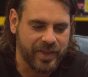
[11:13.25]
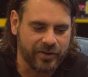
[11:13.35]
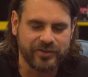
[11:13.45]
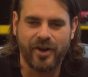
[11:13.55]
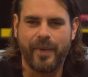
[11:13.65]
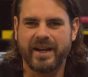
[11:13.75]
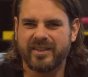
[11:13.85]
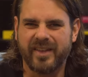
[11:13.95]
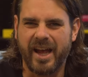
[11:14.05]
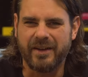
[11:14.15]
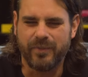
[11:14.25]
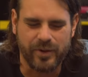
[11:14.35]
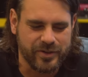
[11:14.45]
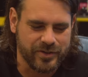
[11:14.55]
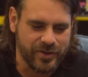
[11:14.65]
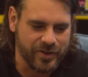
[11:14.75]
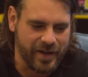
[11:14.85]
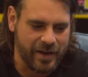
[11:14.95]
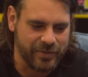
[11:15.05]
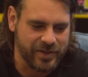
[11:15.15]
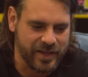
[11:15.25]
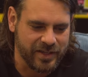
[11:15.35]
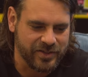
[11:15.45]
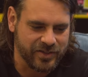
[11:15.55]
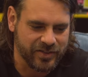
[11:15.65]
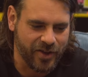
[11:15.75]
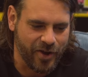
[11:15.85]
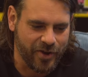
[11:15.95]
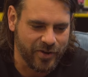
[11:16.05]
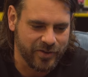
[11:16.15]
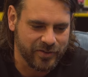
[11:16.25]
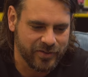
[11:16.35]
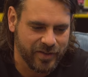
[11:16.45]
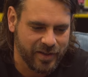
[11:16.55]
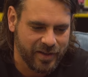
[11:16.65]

there is no way to save what you do. Everything just goes,